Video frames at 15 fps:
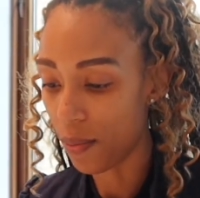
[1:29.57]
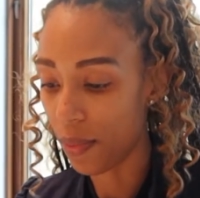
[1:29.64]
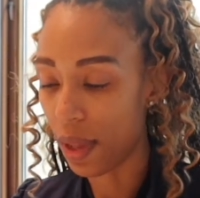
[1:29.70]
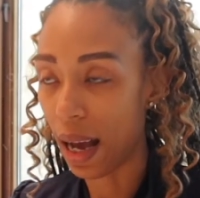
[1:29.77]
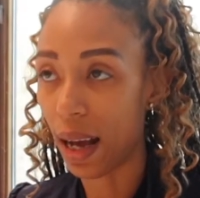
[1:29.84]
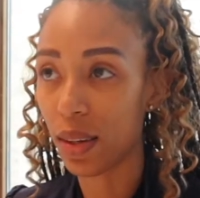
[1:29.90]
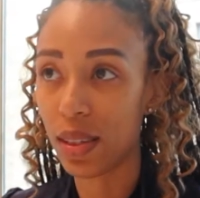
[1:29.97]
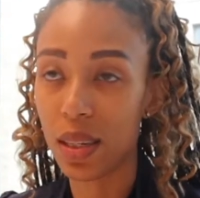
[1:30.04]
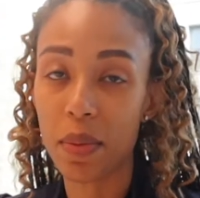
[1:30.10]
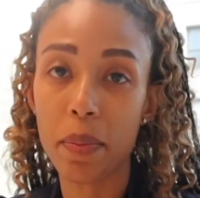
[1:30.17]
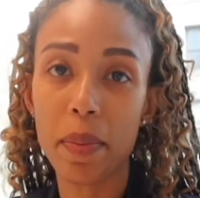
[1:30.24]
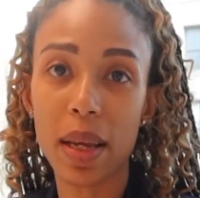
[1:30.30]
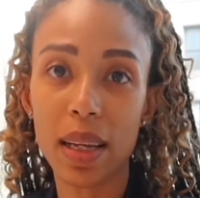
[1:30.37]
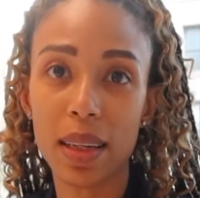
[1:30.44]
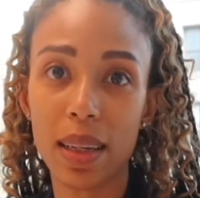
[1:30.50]
housing
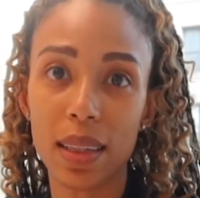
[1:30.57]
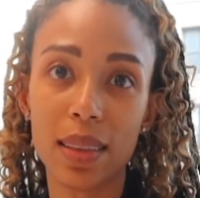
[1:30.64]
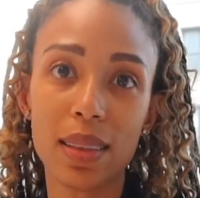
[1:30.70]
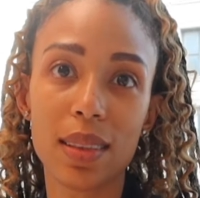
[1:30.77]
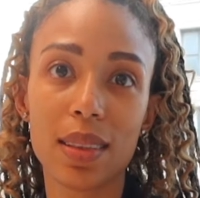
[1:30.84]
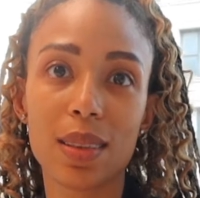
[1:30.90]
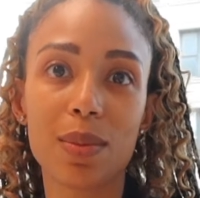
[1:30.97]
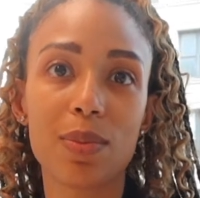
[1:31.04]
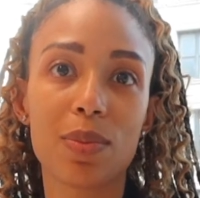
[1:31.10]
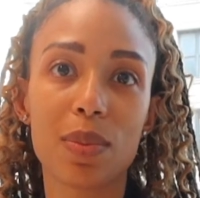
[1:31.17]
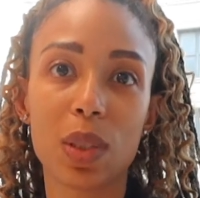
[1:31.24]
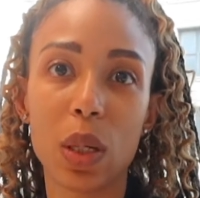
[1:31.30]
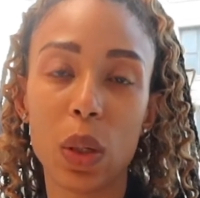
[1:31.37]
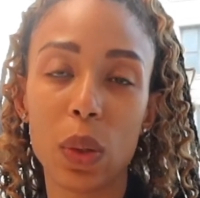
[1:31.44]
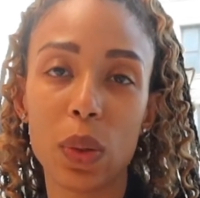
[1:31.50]
maintenance
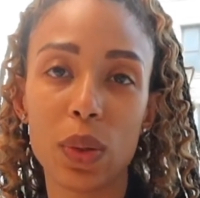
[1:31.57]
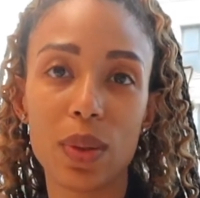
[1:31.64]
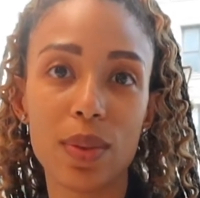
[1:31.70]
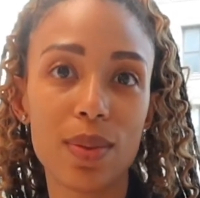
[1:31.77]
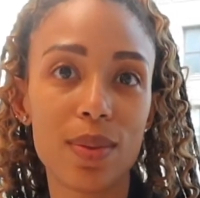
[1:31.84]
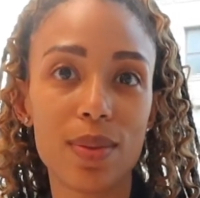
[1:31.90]
code.